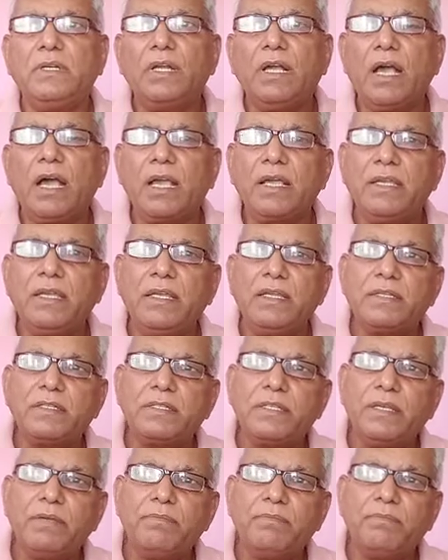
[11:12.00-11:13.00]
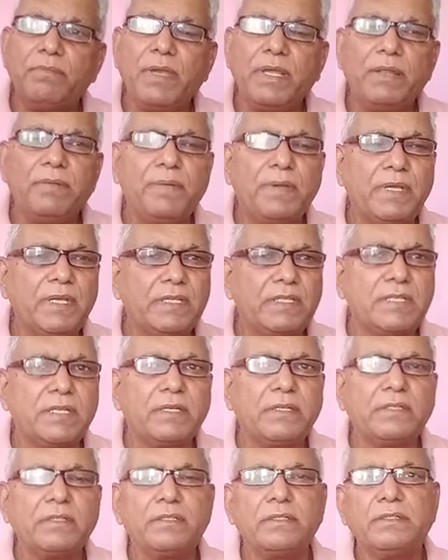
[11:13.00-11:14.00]
Again same verification,
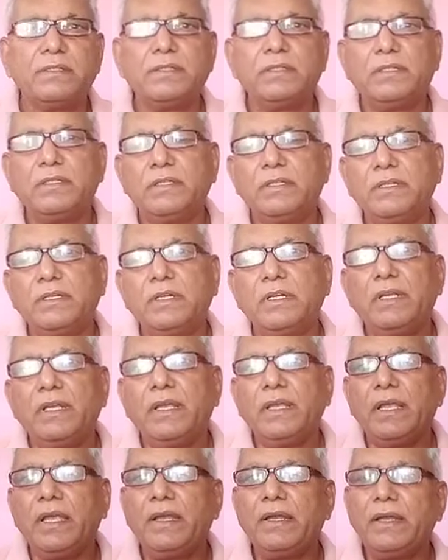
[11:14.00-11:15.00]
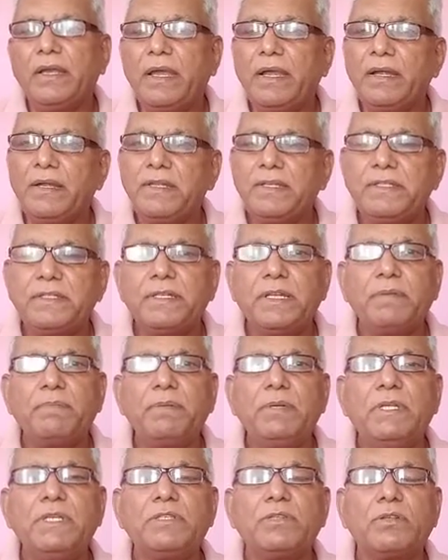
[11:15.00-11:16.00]
and additional
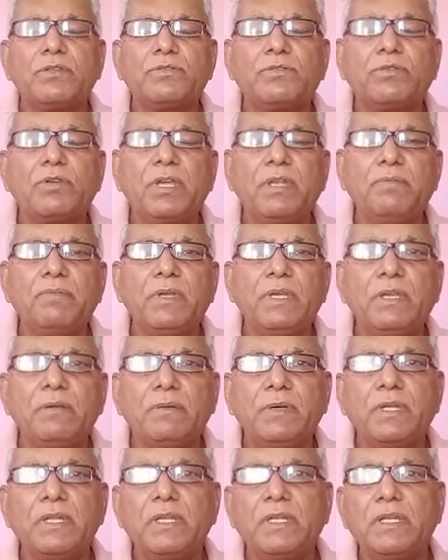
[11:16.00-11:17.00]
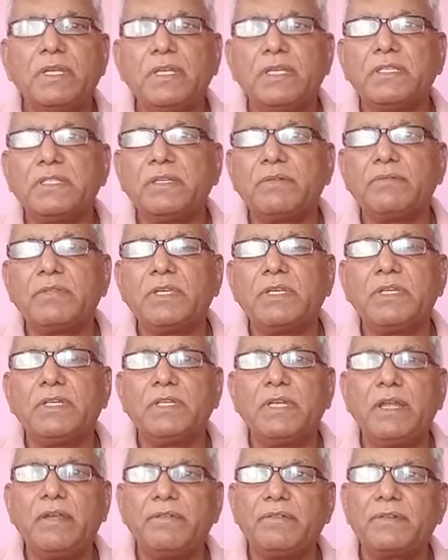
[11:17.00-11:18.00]
pleas also can be given in case something is
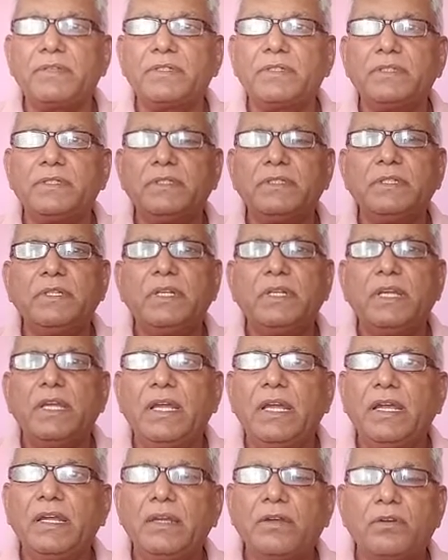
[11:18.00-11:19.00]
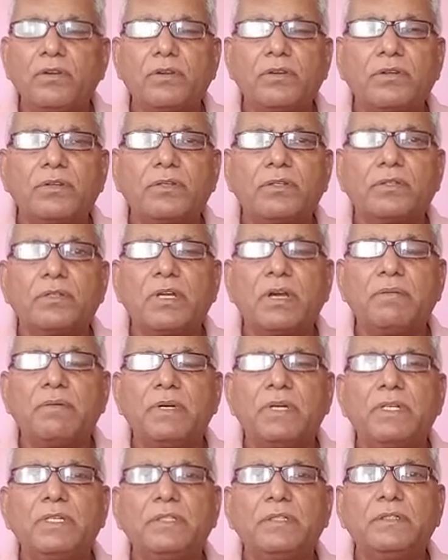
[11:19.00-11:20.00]
left and not
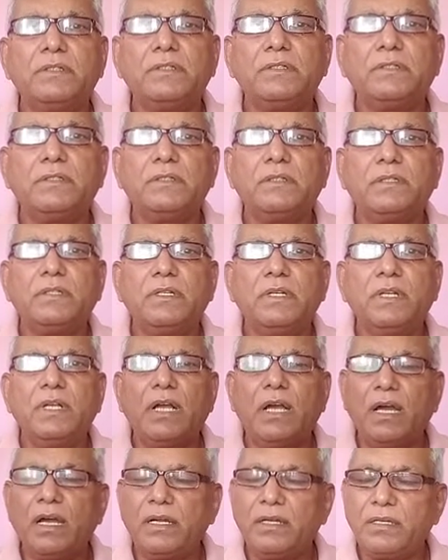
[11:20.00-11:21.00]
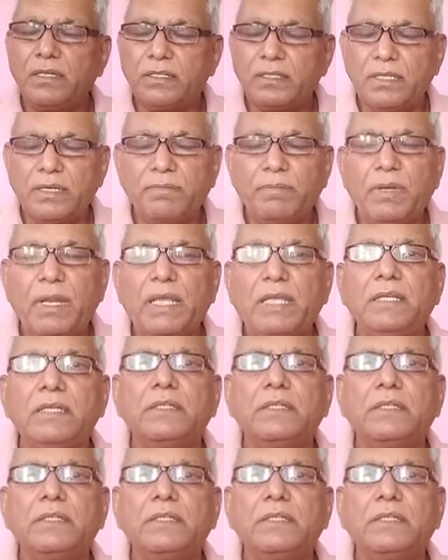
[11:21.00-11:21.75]
covered under the reply.